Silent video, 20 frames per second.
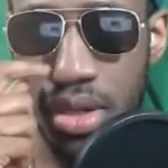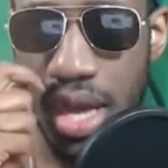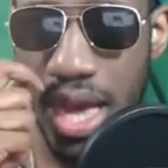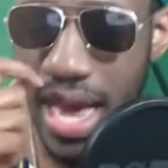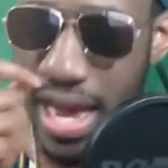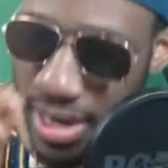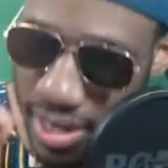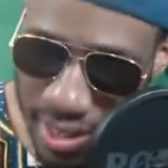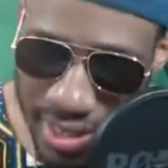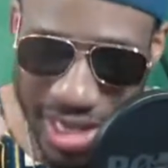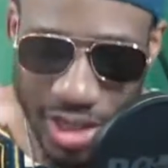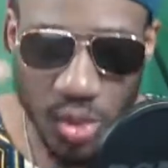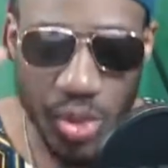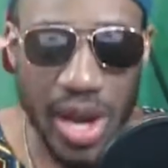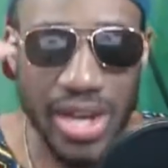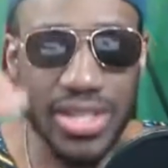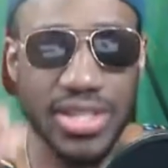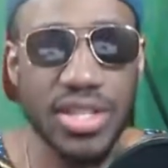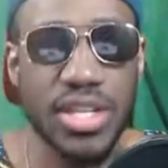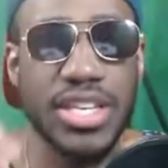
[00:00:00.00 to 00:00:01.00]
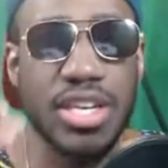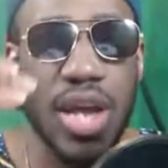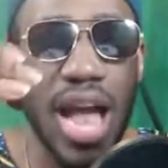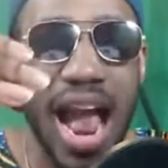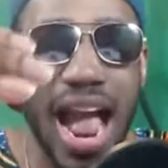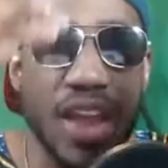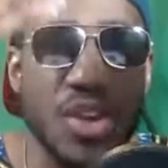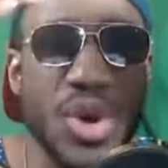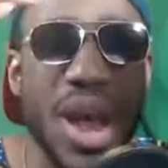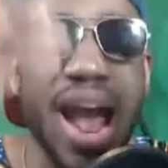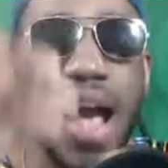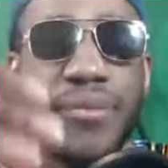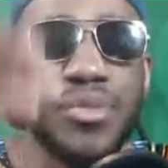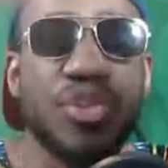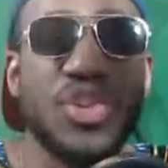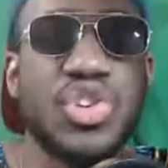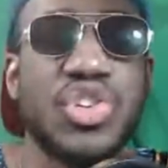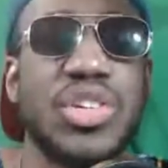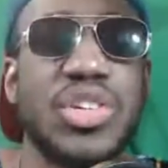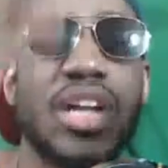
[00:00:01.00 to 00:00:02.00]
And that's why you have
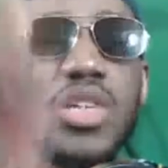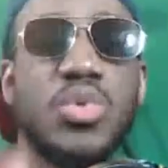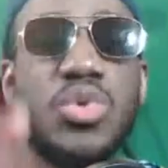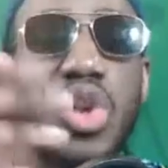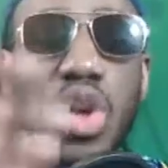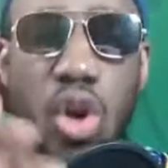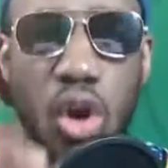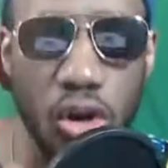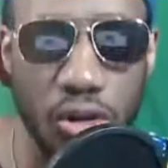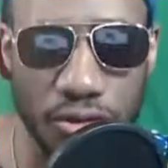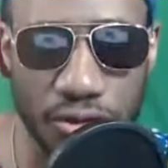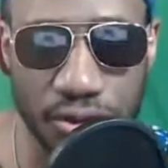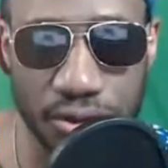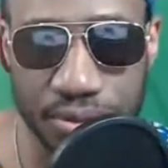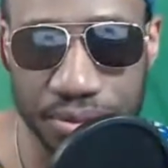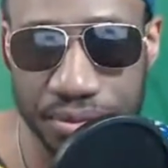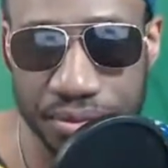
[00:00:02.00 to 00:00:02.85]
to start with love.